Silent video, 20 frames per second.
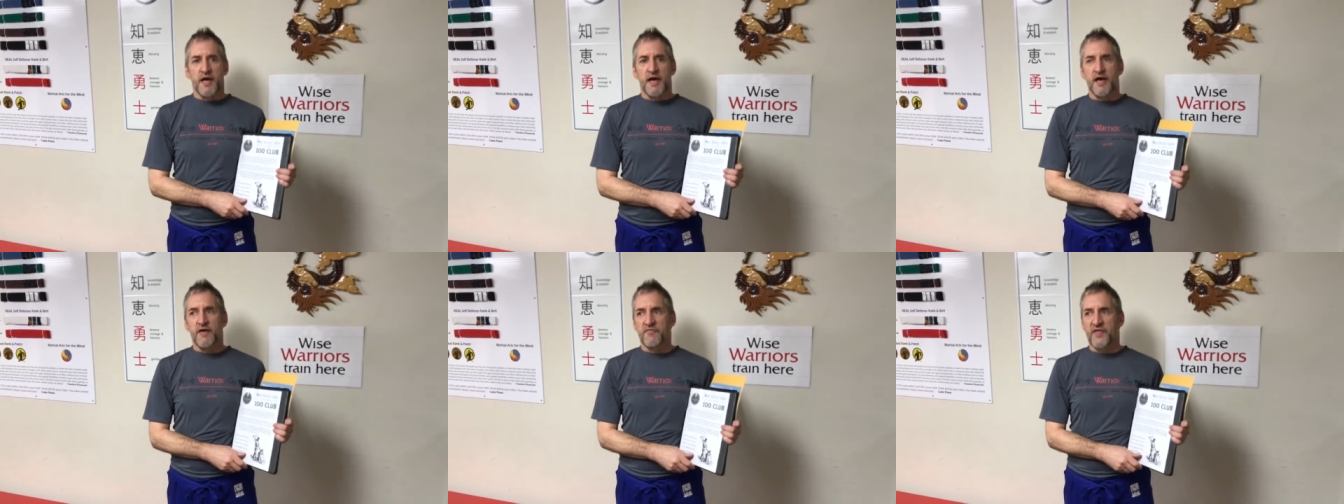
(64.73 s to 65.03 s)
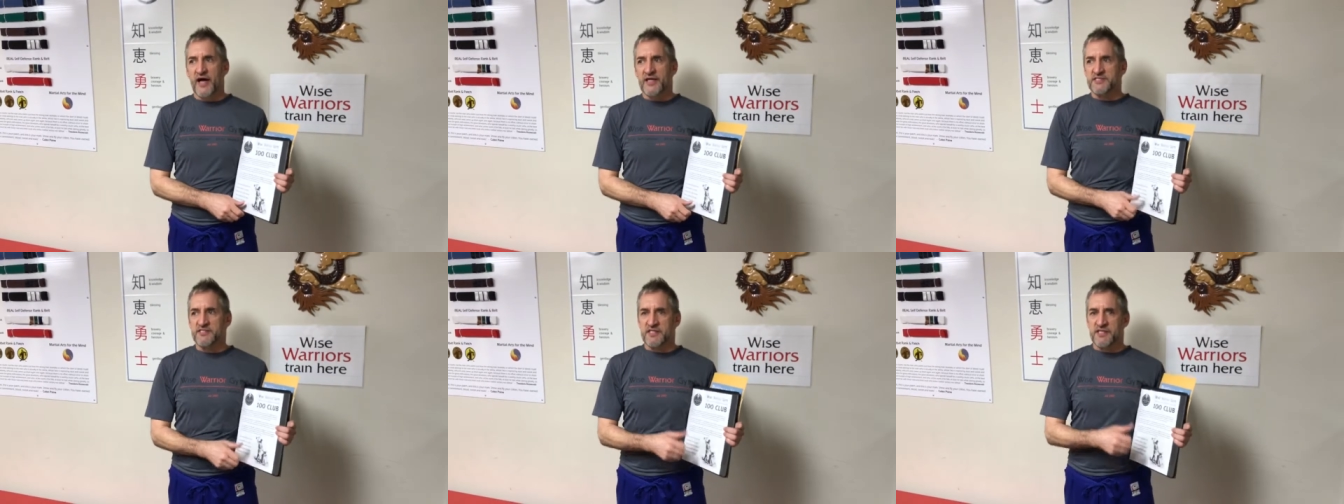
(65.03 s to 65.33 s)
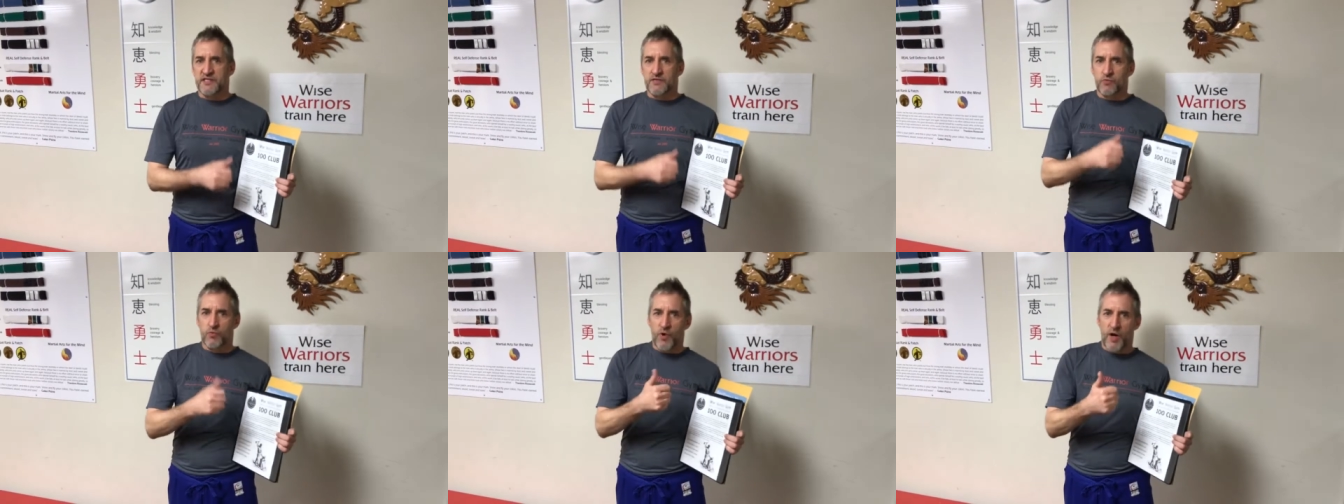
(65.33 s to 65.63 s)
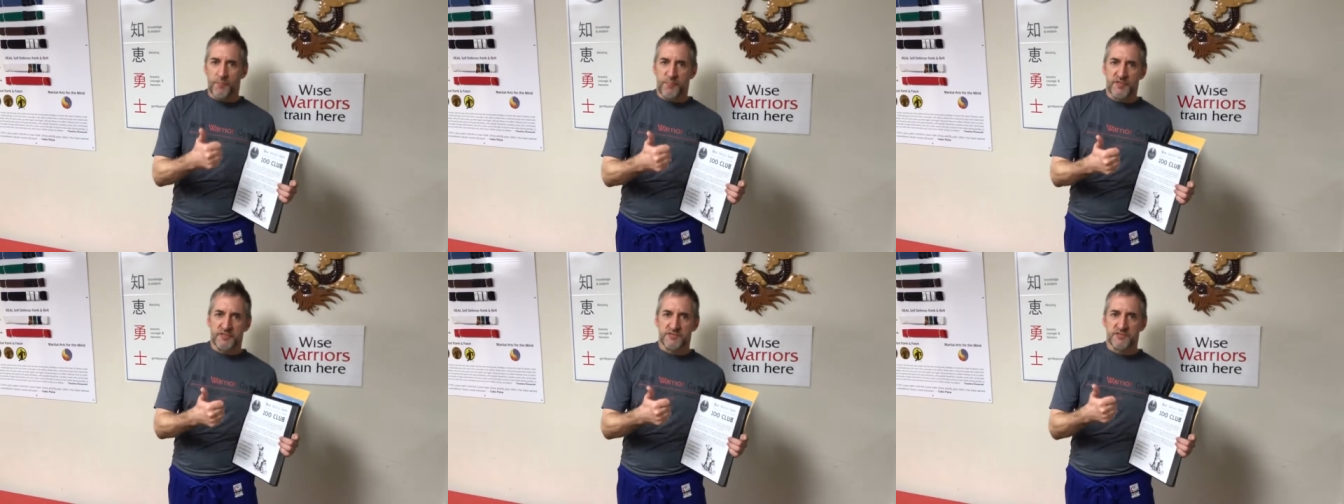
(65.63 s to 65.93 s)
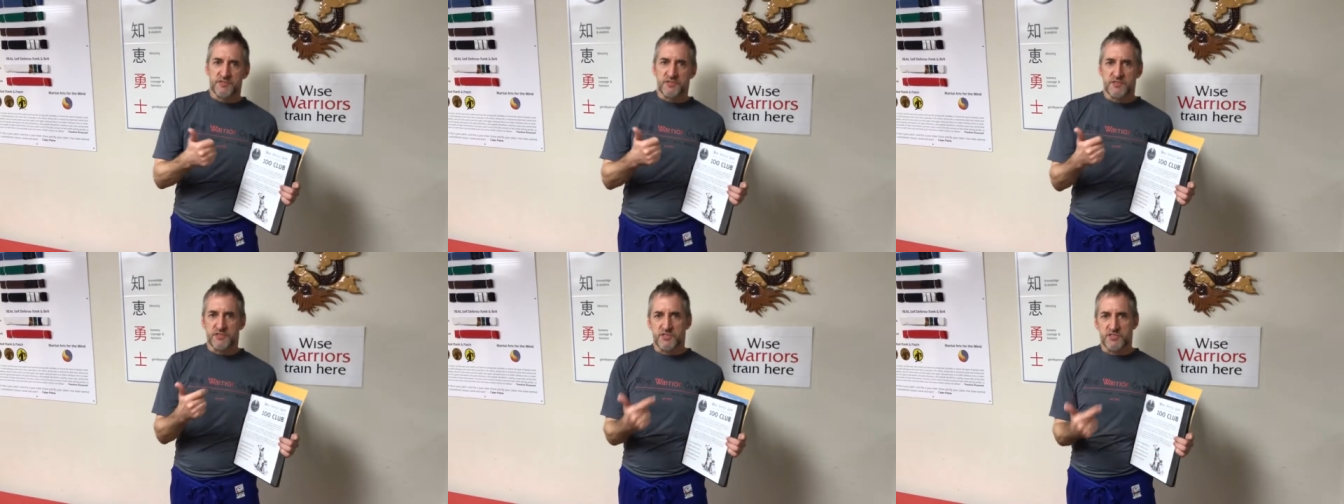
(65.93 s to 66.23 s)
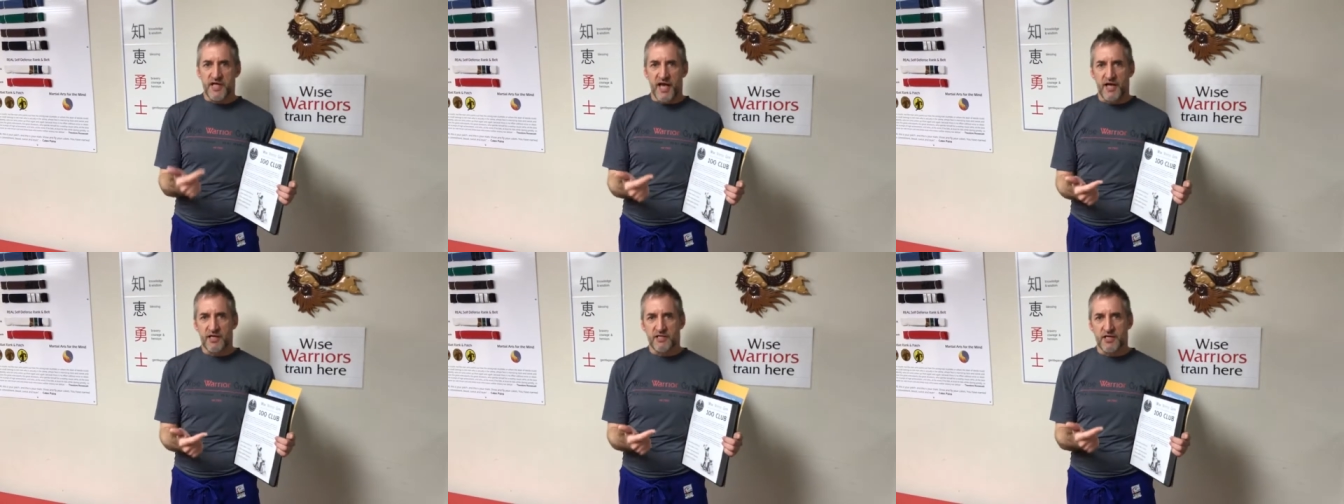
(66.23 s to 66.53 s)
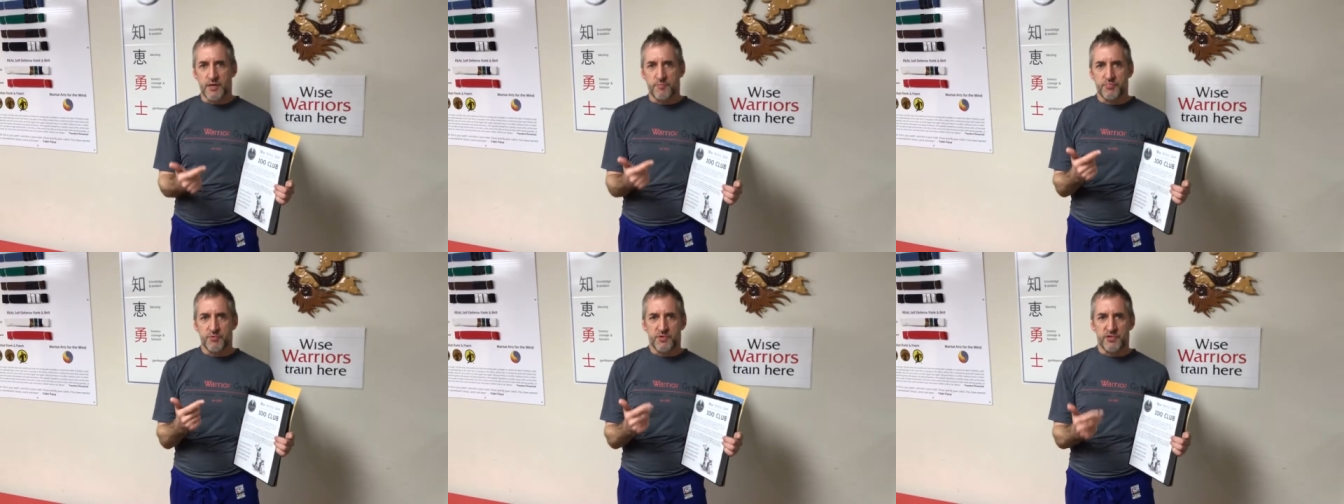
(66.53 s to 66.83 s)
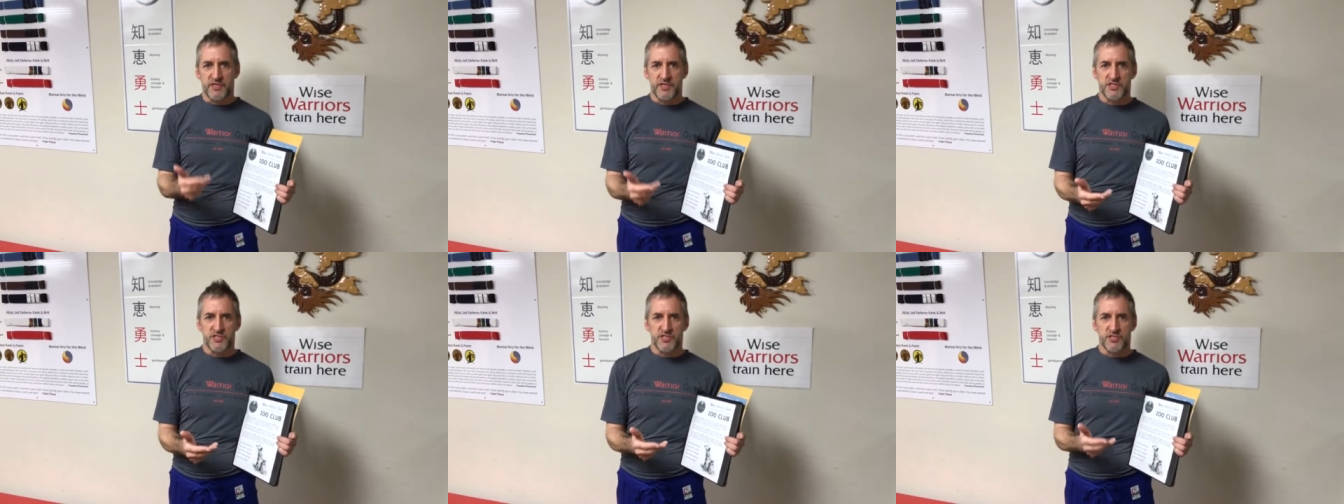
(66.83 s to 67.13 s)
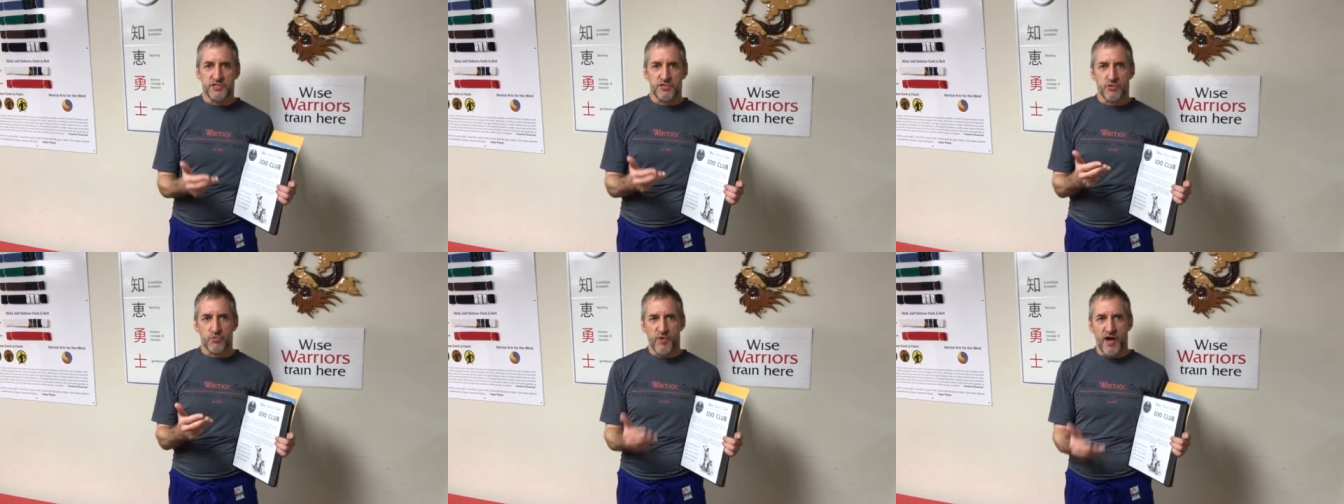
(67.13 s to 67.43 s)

and that's in weapons, stand-up, clinch,